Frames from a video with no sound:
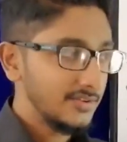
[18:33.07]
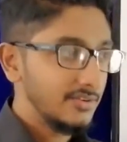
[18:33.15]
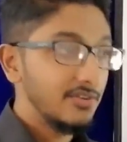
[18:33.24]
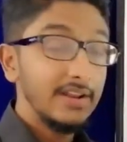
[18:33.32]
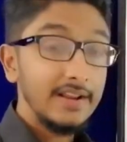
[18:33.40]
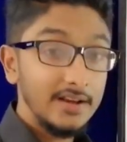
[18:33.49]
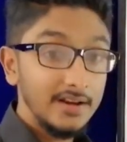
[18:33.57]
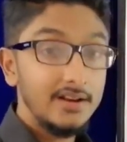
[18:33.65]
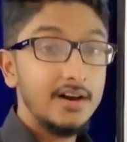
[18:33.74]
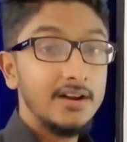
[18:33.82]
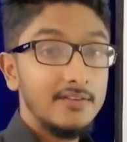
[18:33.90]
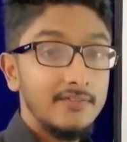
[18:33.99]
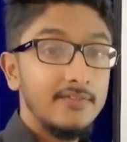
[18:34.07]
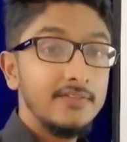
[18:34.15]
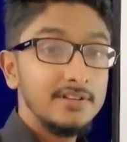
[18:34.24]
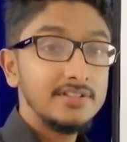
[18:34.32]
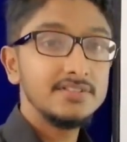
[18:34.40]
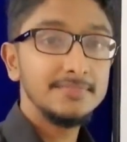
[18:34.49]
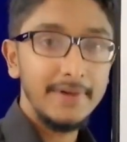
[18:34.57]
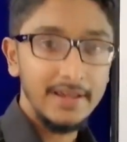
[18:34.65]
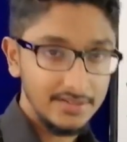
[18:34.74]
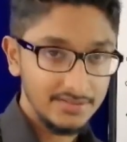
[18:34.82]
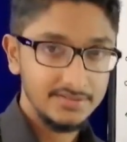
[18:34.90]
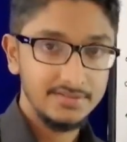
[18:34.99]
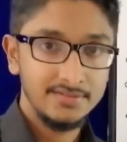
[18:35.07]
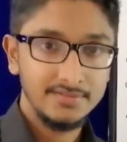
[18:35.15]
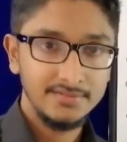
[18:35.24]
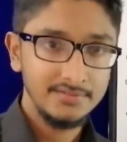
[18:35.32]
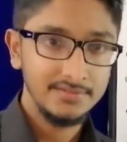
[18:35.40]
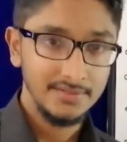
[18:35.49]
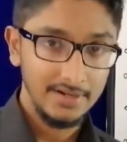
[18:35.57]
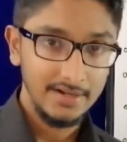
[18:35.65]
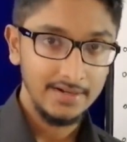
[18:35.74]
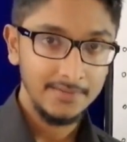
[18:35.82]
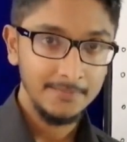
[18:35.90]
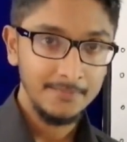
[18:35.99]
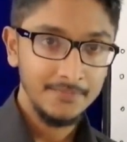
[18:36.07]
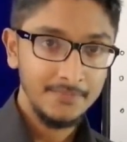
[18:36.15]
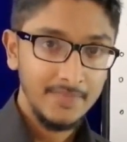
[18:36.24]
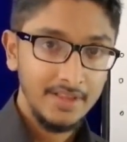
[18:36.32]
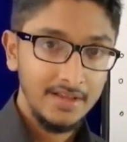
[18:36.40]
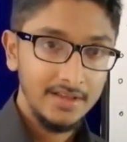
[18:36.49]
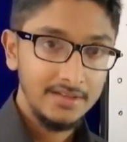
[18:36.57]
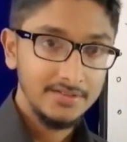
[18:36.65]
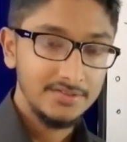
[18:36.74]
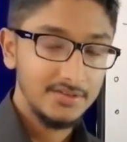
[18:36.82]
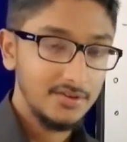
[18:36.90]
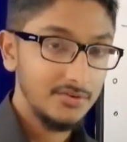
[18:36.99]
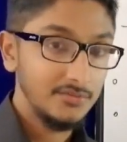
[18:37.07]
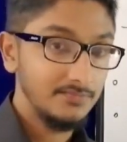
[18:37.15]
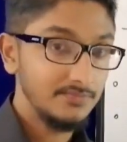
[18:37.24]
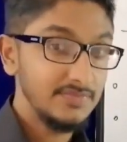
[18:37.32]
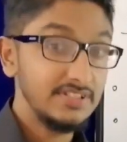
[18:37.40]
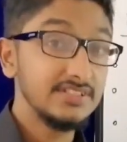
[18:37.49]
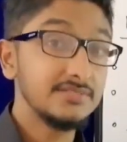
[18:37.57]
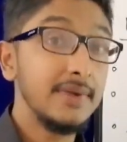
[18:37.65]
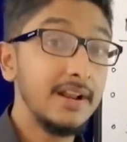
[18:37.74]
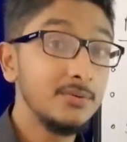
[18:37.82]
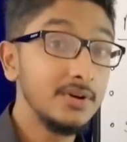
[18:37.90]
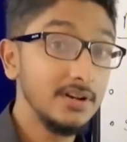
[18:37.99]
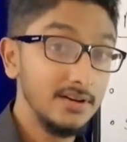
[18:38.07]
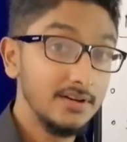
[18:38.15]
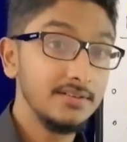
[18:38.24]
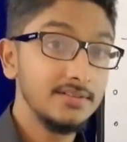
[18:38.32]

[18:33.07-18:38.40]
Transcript: You'll need a lot of space, right? So this is manual.